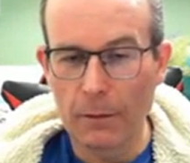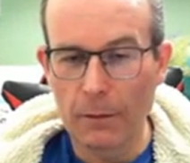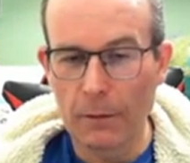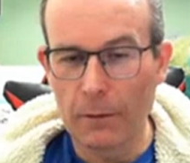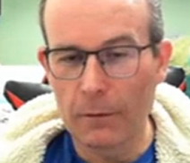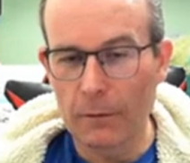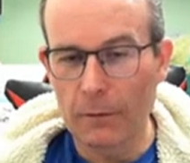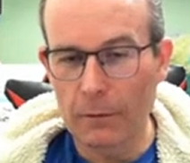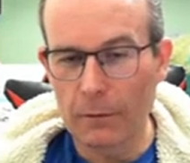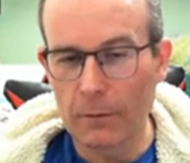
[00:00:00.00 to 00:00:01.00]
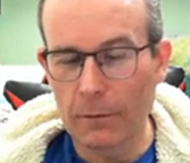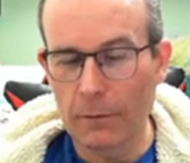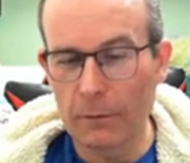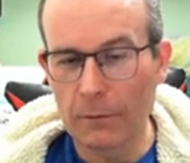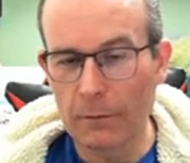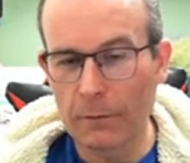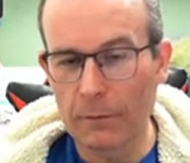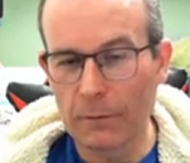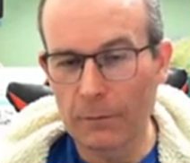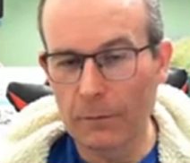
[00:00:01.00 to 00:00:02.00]

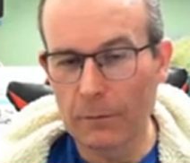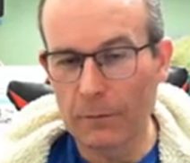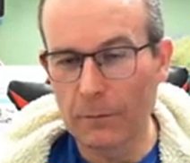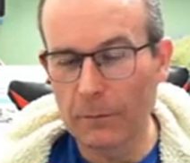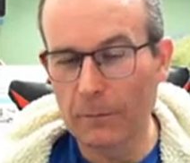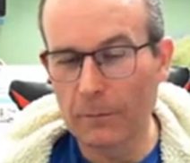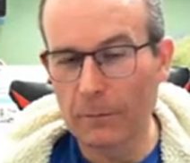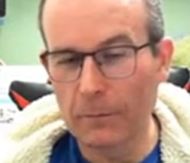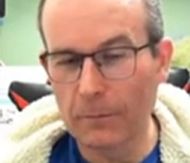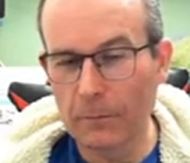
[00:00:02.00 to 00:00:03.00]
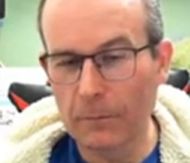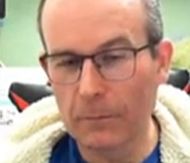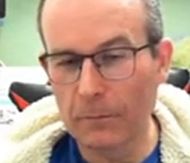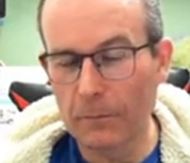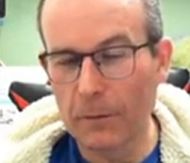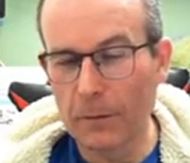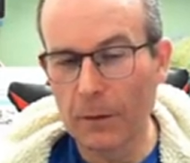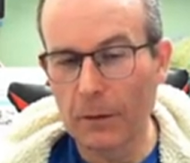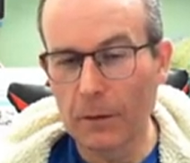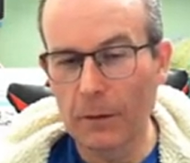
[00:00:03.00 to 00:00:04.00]

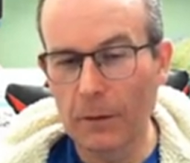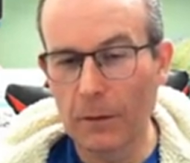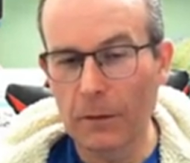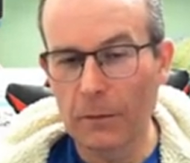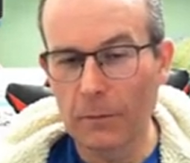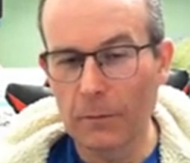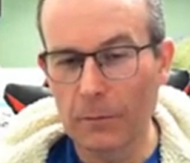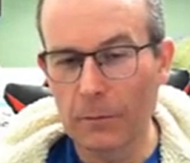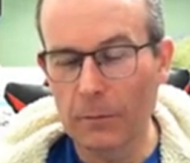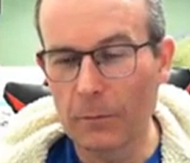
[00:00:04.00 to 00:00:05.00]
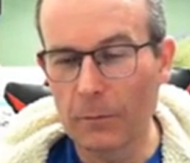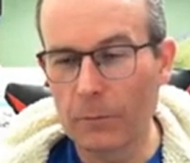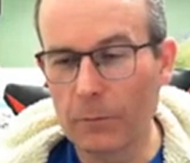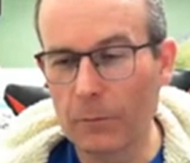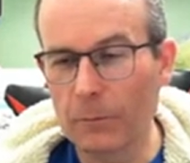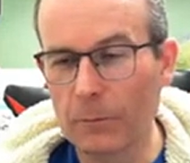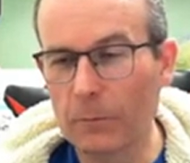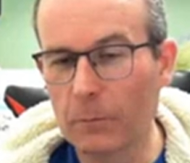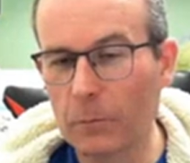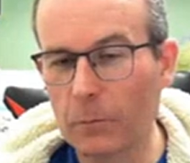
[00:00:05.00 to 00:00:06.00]

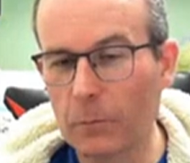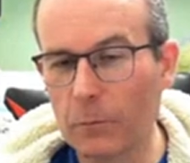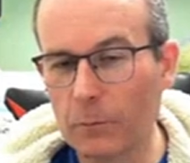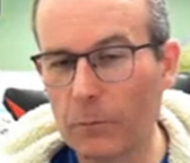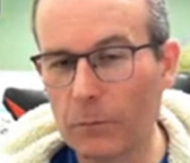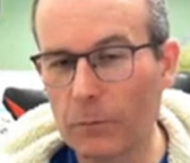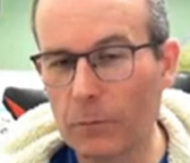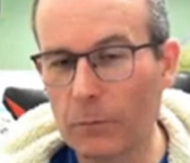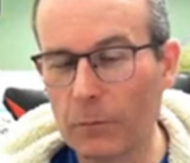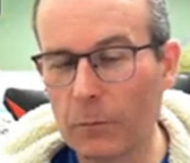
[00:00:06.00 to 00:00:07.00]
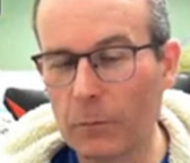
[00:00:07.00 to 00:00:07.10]
(not speaking)